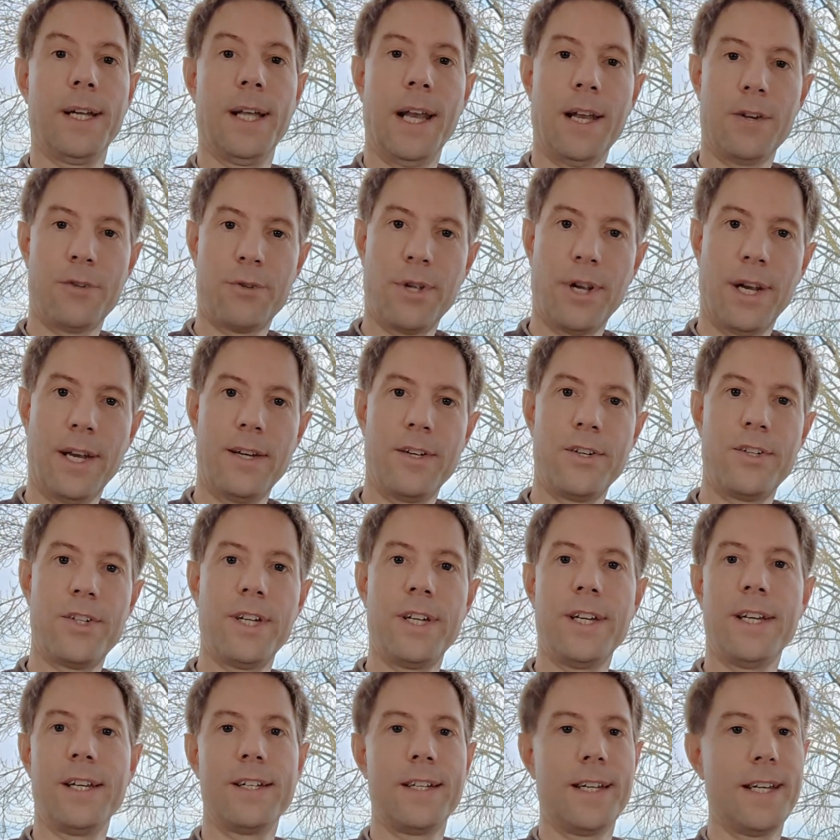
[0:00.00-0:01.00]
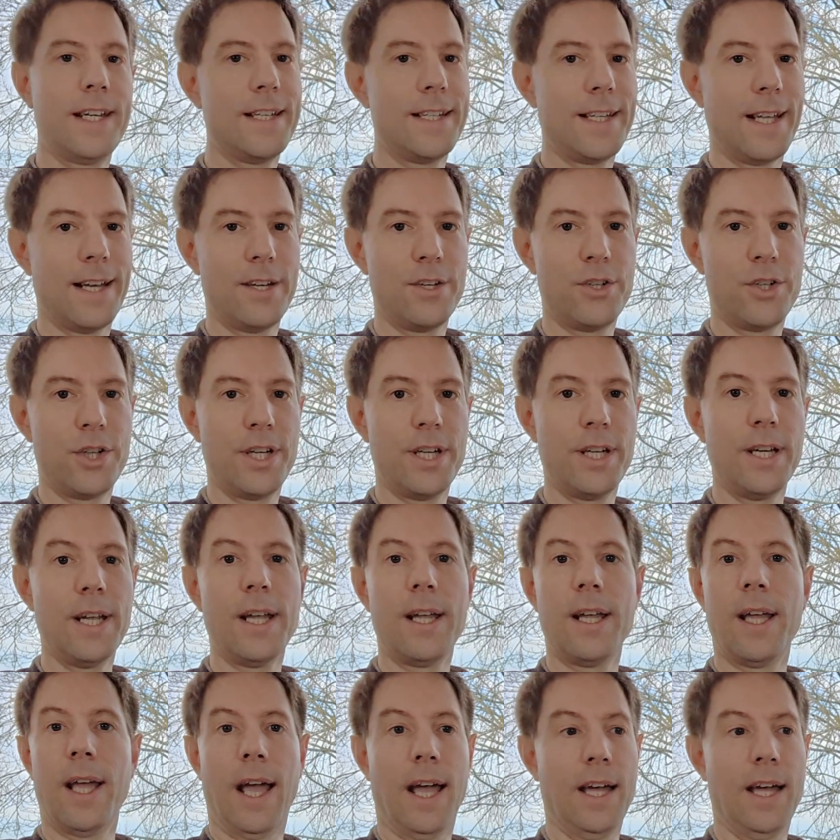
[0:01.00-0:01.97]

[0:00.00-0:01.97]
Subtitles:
electrical energy into heat energy